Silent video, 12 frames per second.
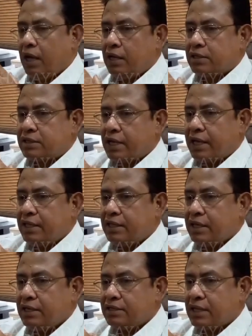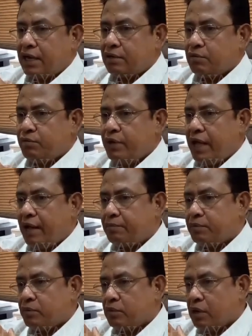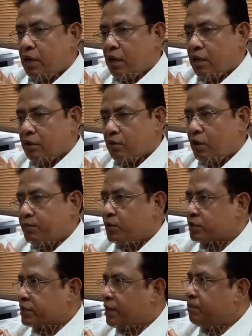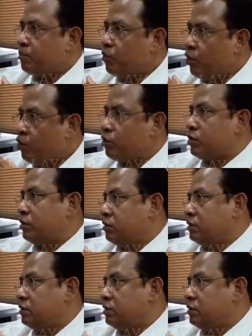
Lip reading: Second thing is that we have gone for some more